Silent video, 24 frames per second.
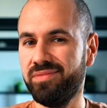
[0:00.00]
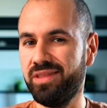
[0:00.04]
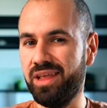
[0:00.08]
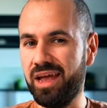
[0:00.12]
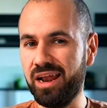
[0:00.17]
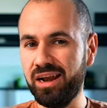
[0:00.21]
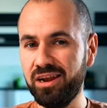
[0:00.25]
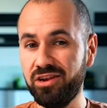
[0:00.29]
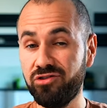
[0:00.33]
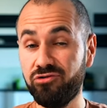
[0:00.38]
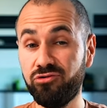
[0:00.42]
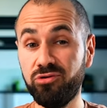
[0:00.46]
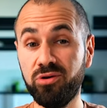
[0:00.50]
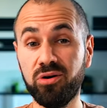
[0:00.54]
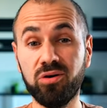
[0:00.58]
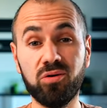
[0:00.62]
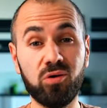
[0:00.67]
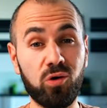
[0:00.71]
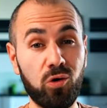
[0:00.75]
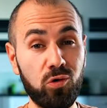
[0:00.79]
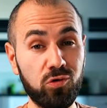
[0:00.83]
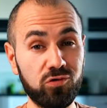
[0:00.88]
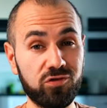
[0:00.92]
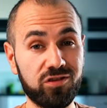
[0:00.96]
Danitrio
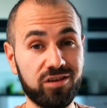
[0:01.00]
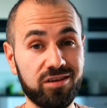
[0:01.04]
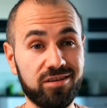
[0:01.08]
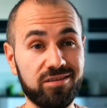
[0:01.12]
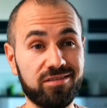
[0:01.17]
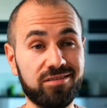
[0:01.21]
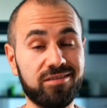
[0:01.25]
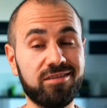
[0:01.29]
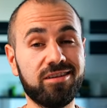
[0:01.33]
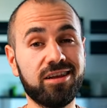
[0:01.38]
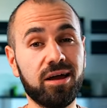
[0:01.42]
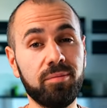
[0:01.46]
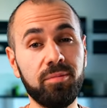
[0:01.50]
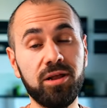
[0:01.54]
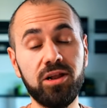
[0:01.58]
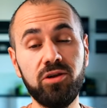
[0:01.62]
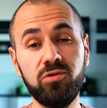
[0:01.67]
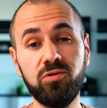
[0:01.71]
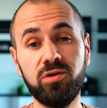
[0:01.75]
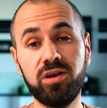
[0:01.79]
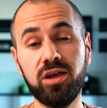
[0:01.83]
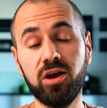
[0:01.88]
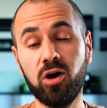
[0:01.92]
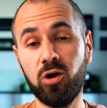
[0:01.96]
calls this
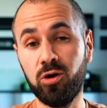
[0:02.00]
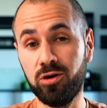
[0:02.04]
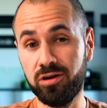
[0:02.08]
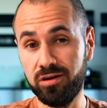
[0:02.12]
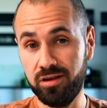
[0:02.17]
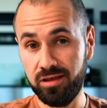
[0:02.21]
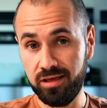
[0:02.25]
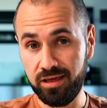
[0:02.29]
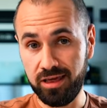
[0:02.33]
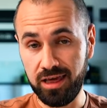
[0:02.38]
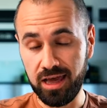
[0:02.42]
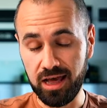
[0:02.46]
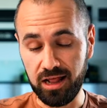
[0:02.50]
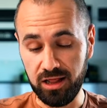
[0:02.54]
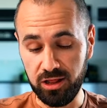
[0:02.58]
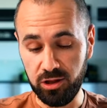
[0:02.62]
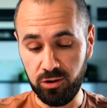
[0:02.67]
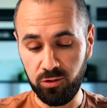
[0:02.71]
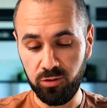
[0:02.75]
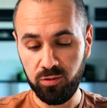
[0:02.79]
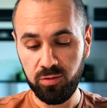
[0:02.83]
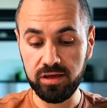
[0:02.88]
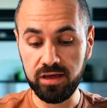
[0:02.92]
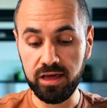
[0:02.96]
Tamenuri on
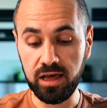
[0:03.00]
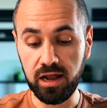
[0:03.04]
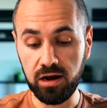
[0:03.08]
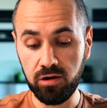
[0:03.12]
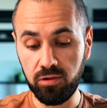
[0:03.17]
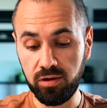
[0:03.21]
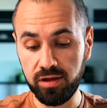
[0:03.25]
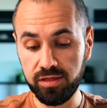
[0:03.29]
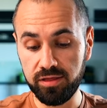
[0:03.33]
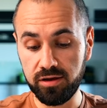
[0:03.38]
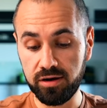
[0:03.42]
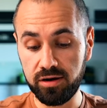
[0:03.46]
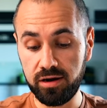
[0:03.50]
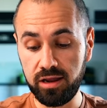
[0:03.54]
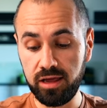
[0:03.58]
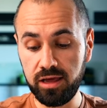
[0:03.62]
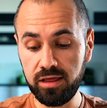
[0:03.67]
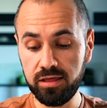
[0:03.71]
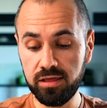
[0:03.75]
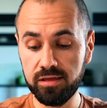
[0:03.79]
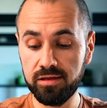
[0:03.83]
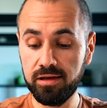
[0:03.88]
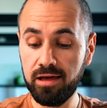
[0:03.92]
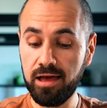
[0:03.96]
yellow. Yellow
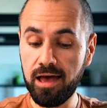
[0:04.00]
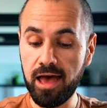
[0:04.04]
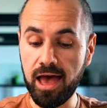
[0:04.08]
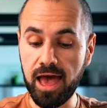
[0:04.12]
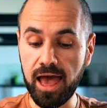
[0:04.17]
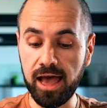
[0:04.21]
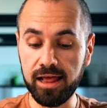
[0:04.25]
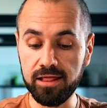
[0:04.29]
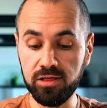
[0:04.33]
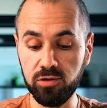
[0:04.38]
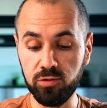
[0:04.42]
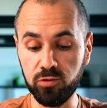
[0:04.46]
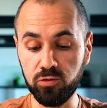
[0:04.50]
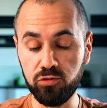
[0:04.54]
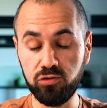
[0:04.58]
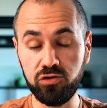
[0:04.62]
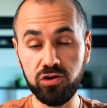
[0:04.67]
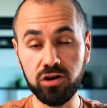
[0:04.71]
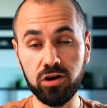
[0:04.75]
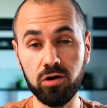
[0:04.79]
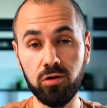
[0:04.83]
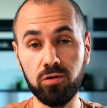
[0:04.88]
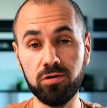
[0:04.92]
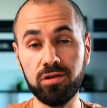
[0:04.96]
underneath and the
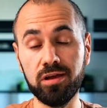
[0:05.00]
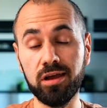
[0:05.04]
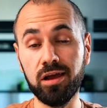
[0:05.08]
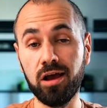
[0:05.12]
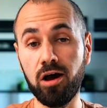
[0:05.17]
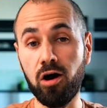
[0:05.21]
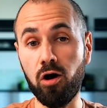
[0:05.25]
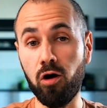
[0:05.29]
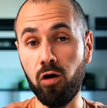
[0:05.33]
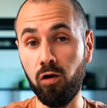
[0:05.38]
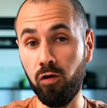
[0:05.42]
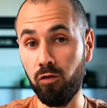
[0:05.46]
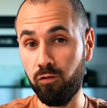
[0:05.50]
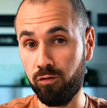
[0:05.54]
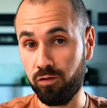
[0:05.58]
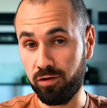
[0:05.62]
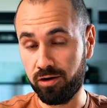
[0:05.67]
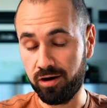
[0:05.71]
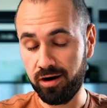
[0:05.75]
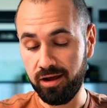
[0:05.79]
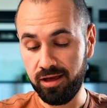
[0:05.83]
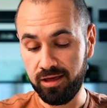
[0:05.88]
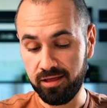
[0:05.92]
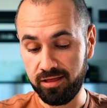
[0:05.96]
Urushi coating
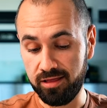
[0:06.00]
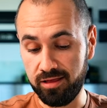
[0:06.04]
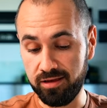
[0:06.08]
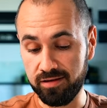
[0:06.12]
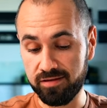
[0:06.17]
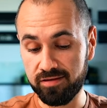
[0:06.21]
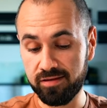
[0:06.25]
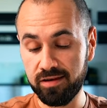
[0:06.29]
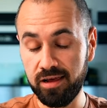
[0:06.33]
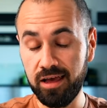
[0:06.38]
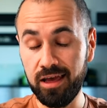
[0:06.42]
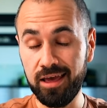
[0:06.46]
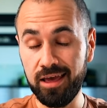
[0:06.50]
over this